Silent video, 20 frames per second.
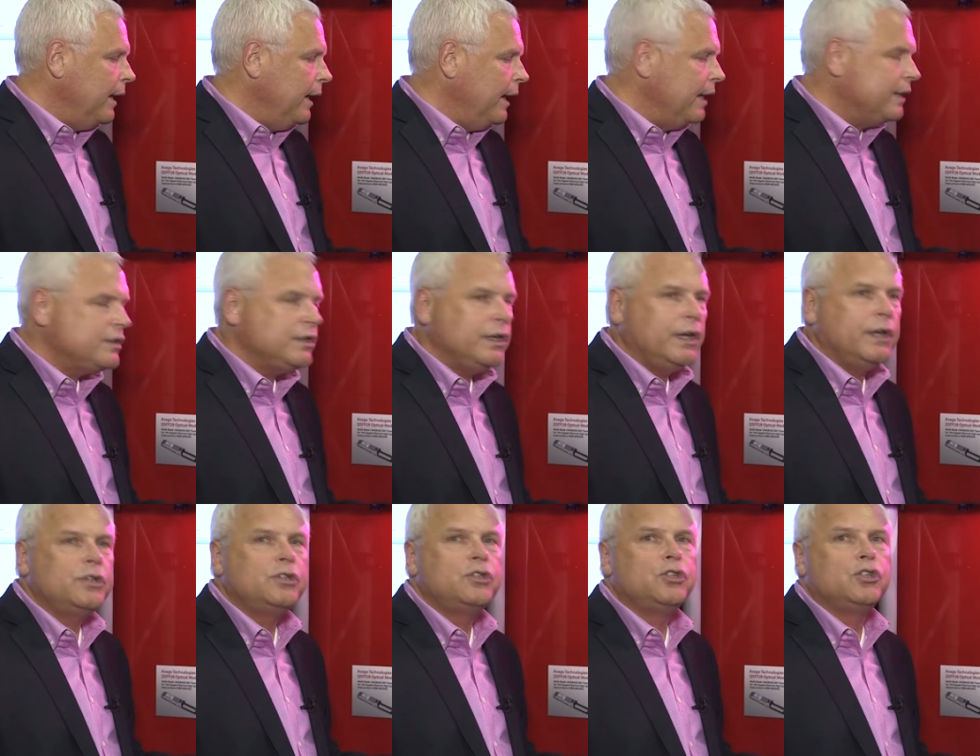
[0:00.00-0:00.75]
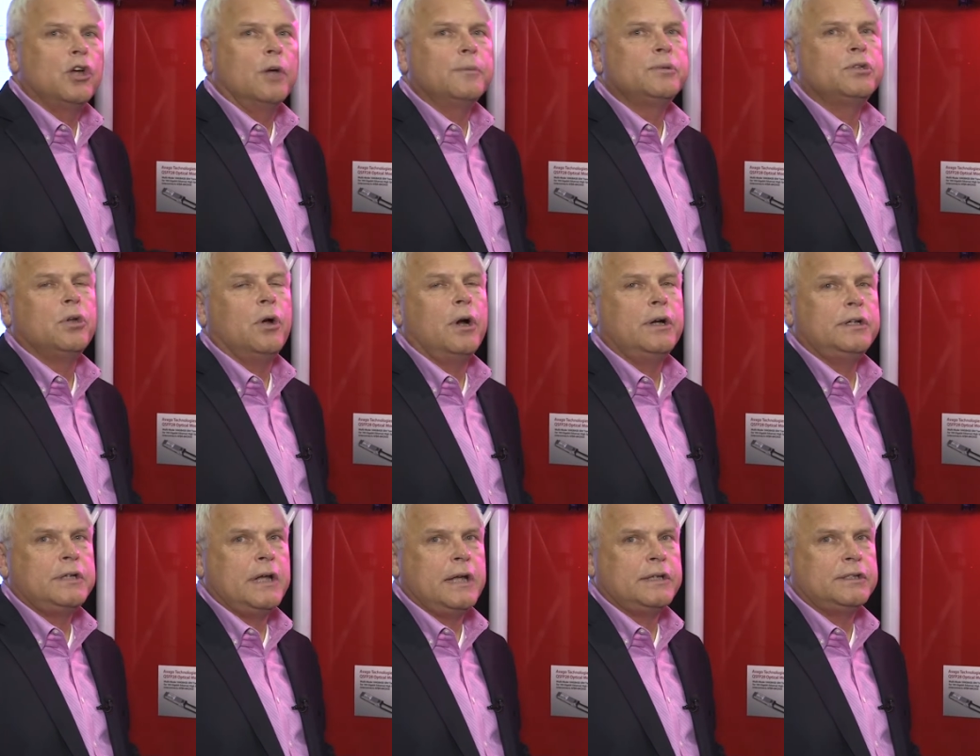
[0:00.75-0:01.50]
Ixia's
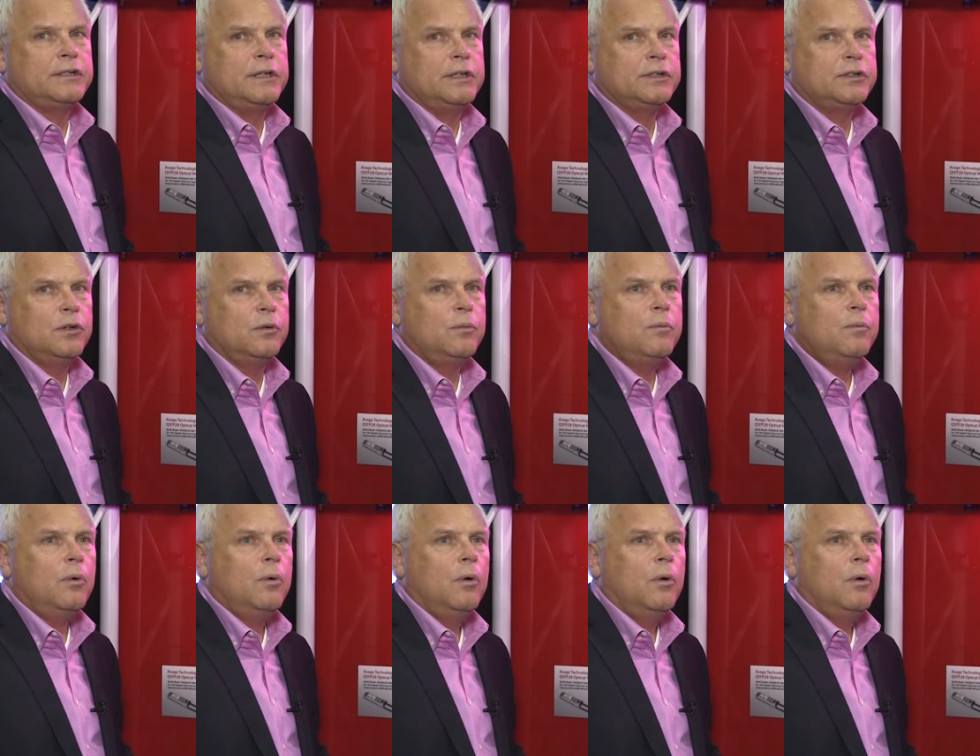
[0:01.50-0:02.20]
Jumpstart test system,